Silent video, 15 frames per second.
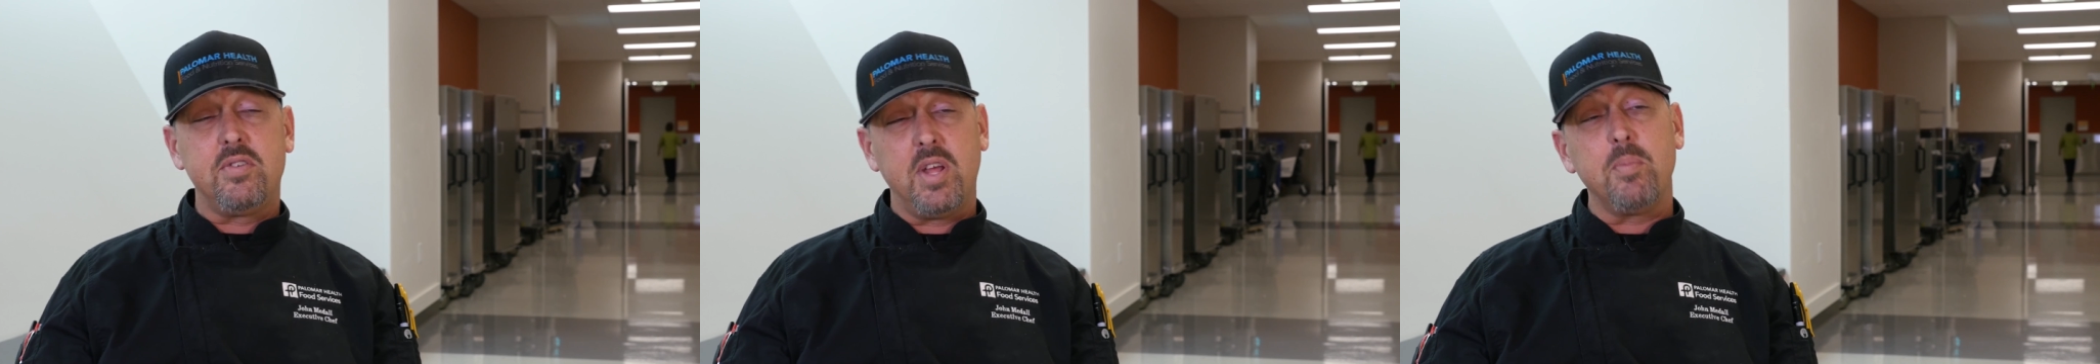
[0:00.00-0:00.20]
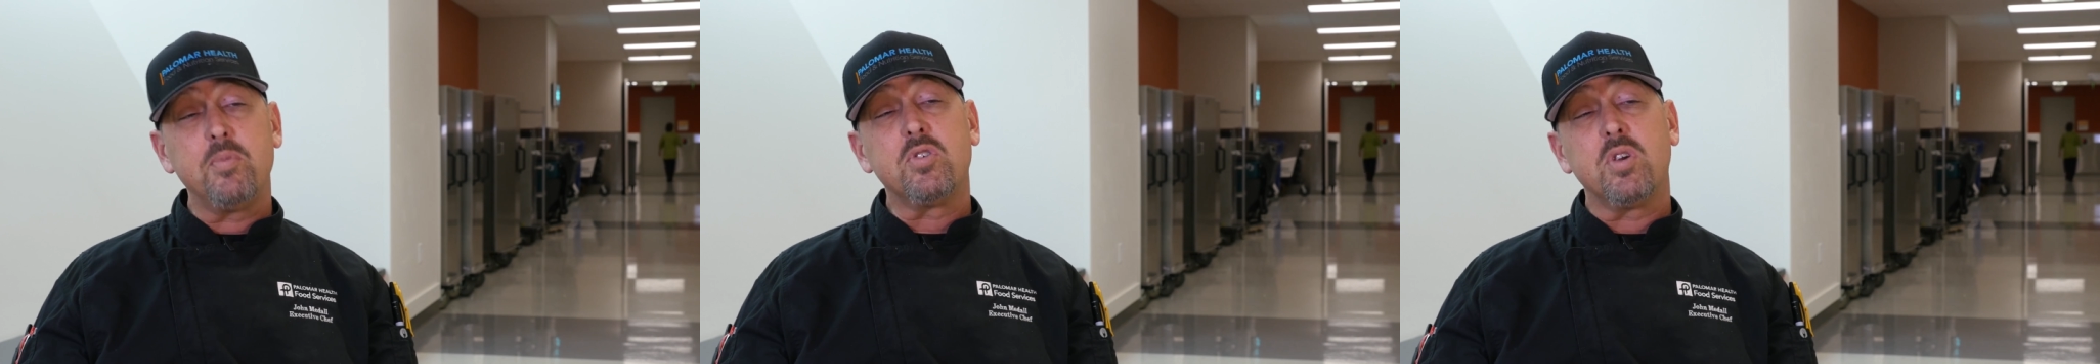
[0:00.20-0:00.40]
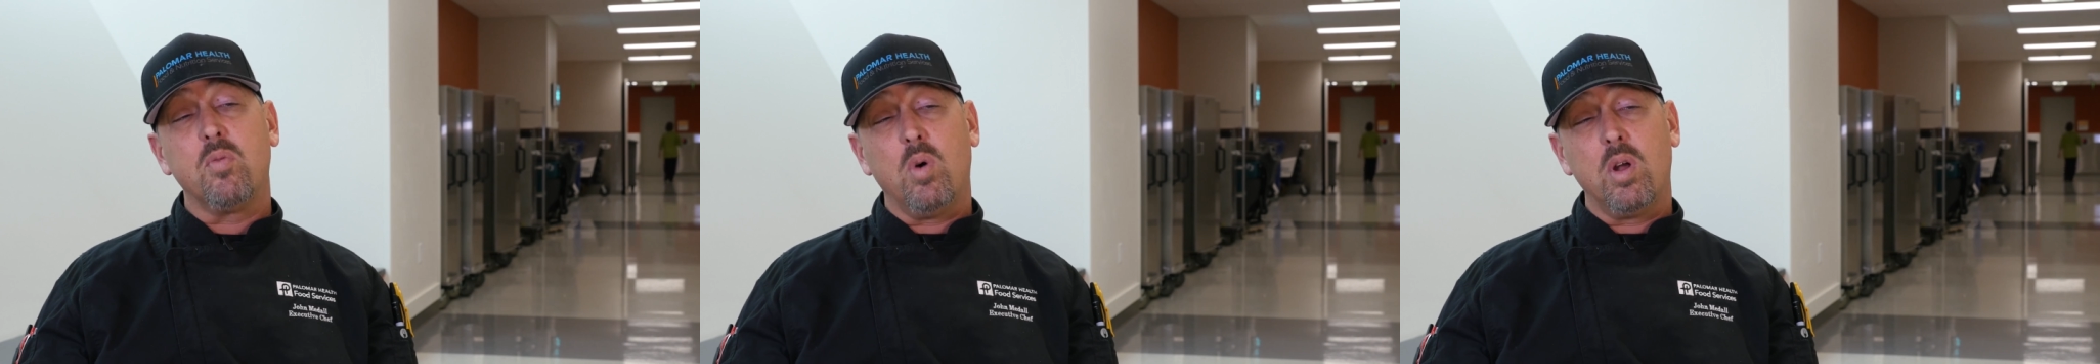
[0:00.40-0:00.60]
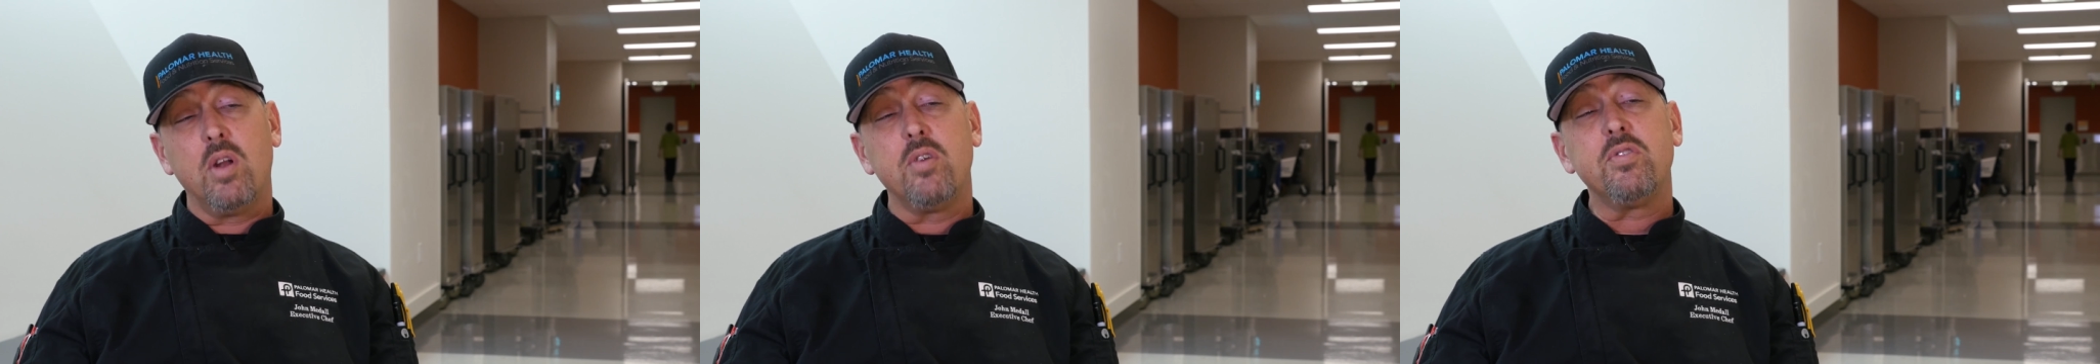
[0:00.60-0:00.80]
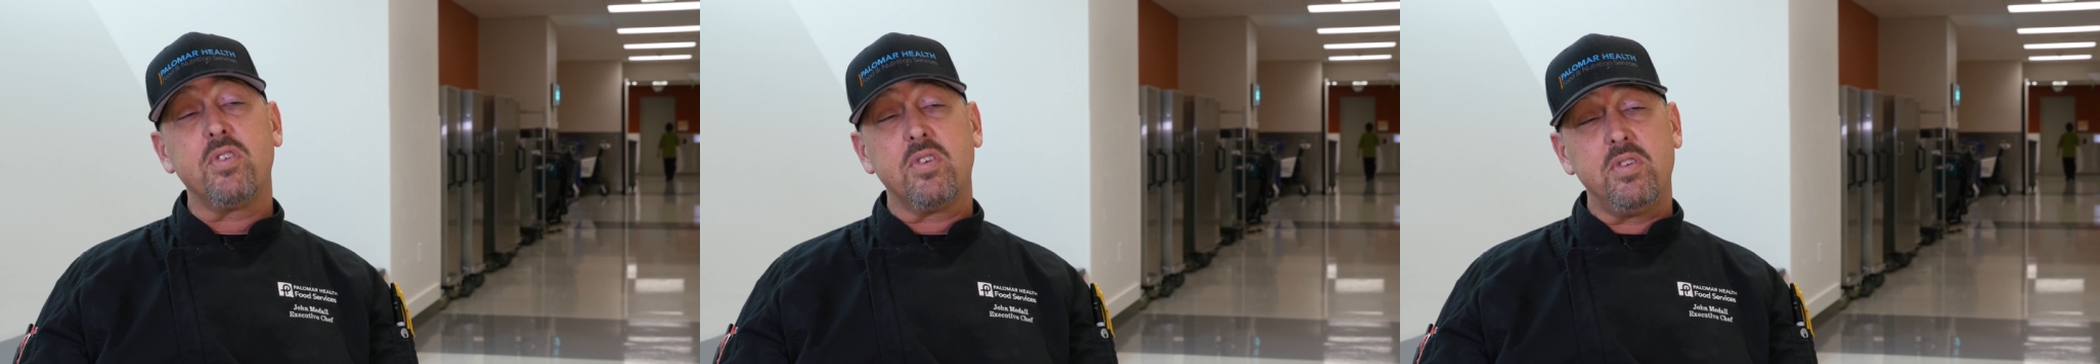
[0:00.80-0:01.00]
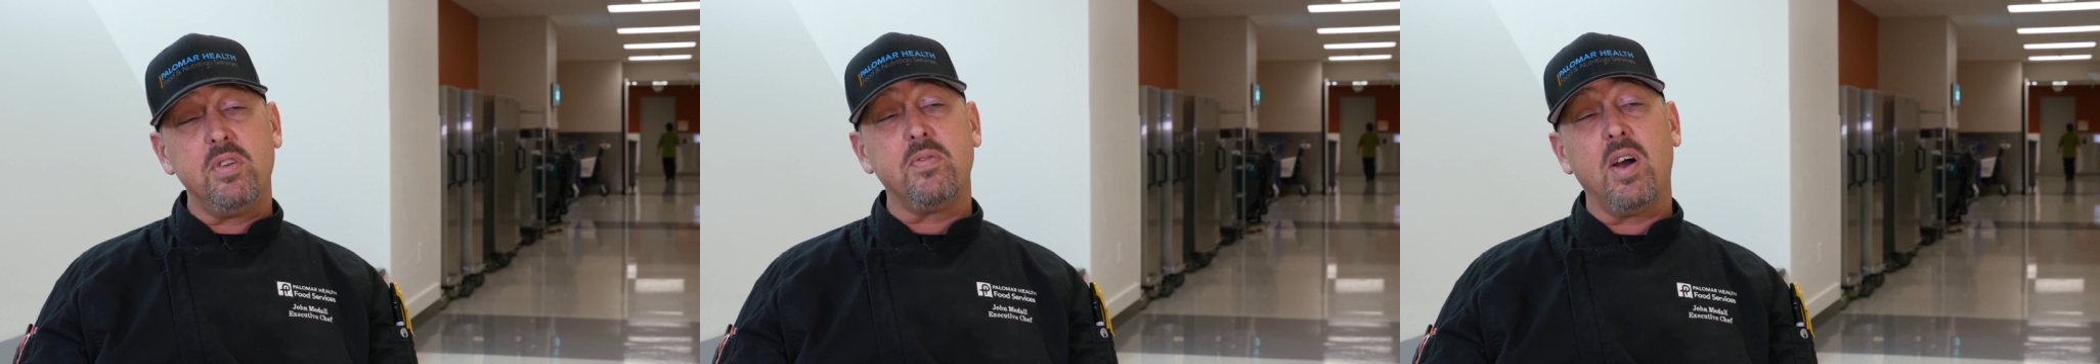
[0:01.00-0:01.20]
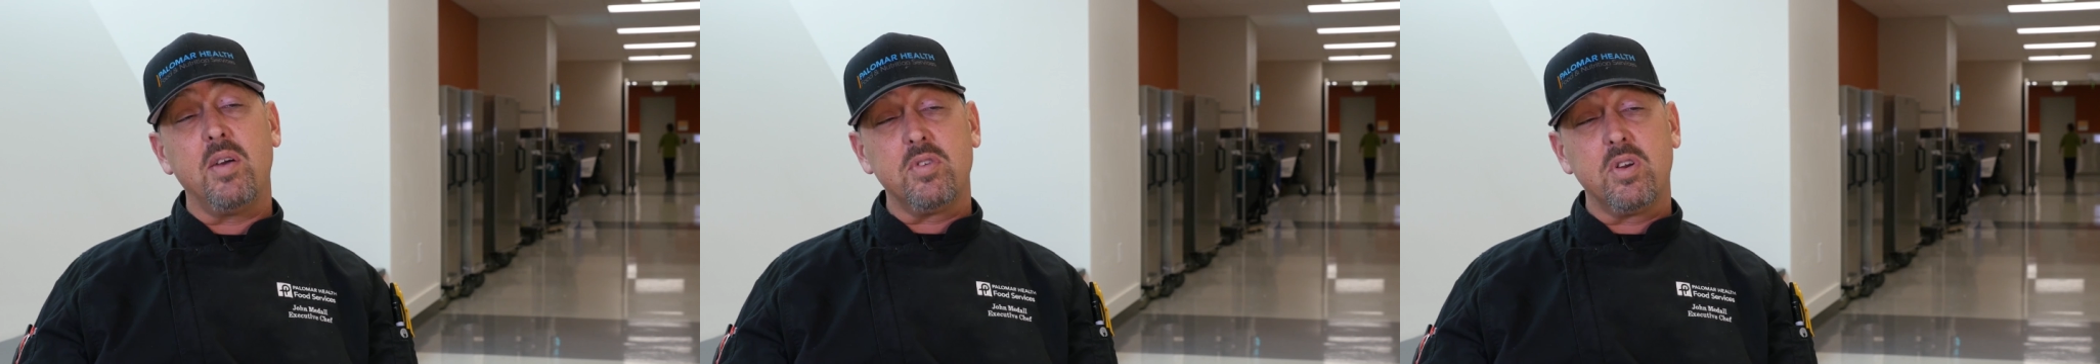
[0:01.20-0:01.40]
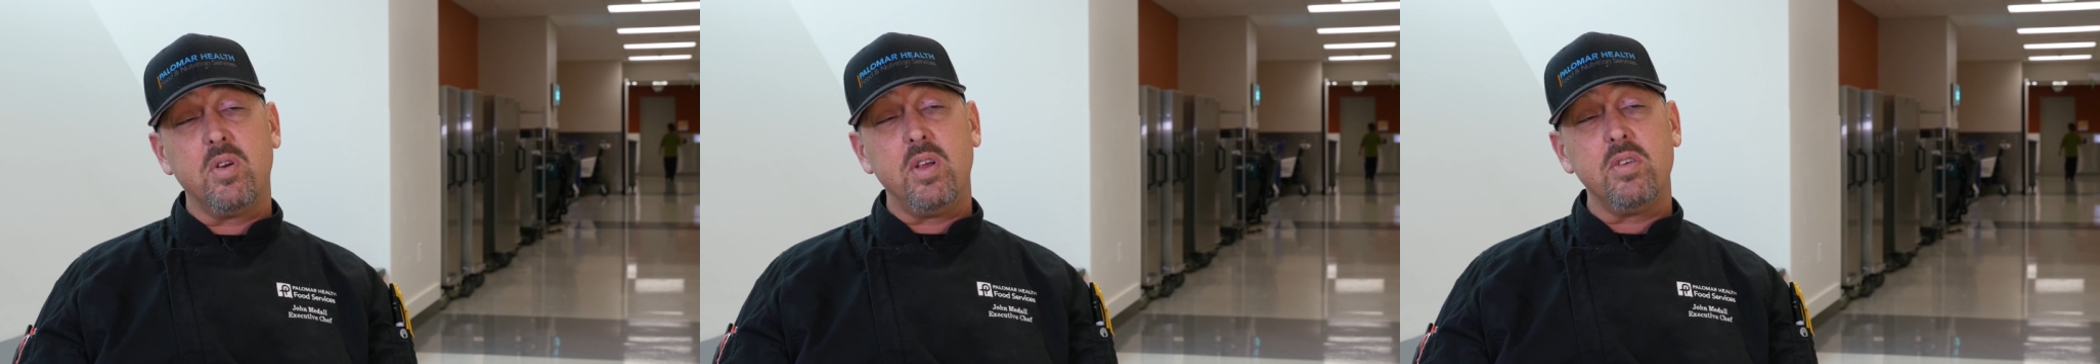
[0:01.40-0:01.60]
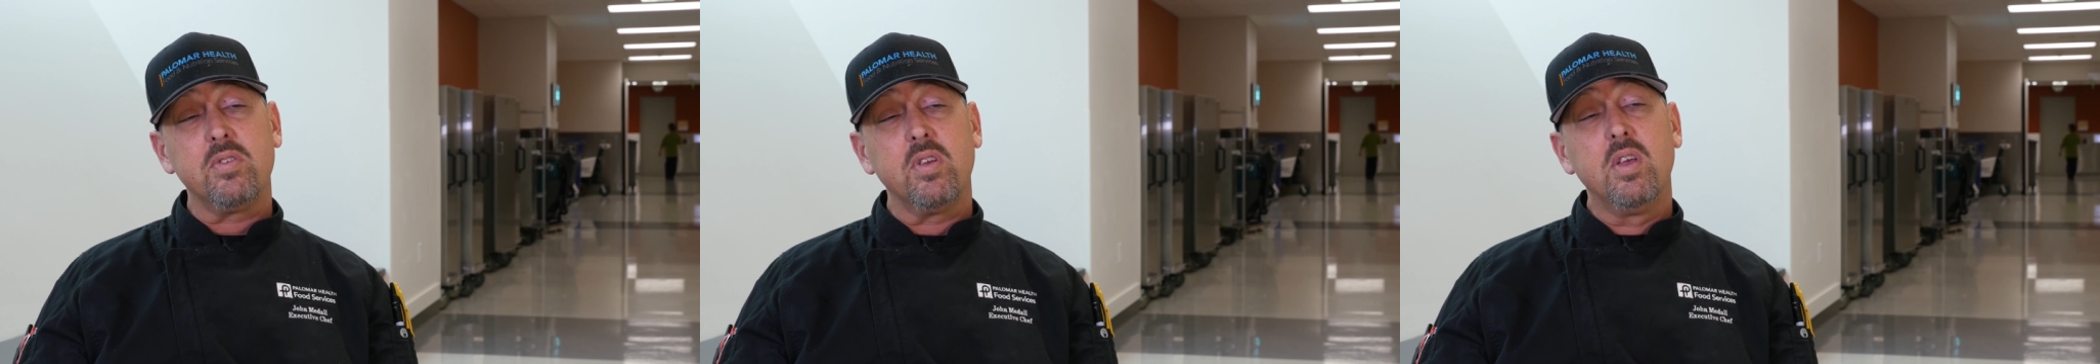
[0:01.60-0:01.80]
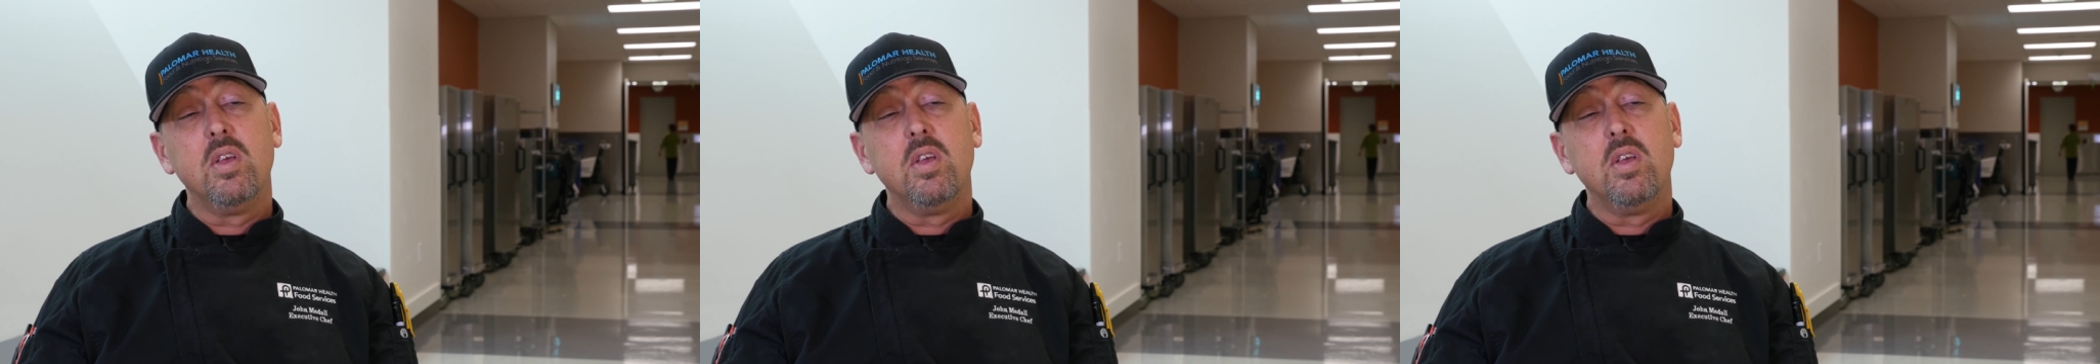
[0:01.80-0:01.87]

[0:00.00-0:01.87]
temperature of 165 degrees